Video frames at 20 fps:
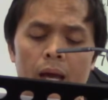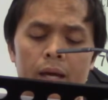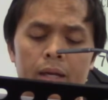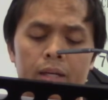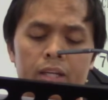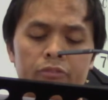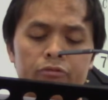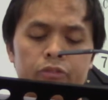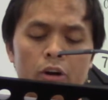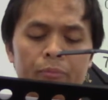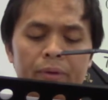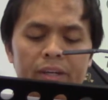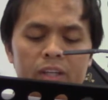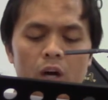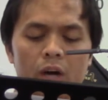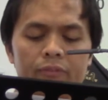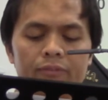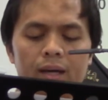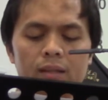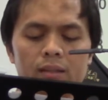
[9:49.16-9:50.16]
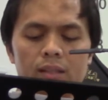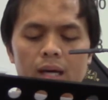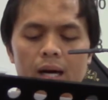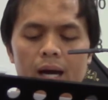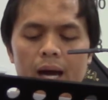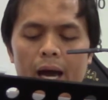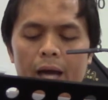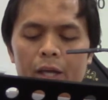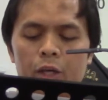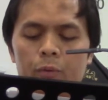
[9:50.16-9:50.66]
The Prophet of
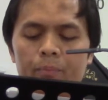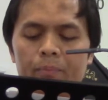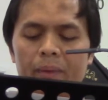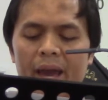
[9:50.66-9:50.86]
Allah, Ayub,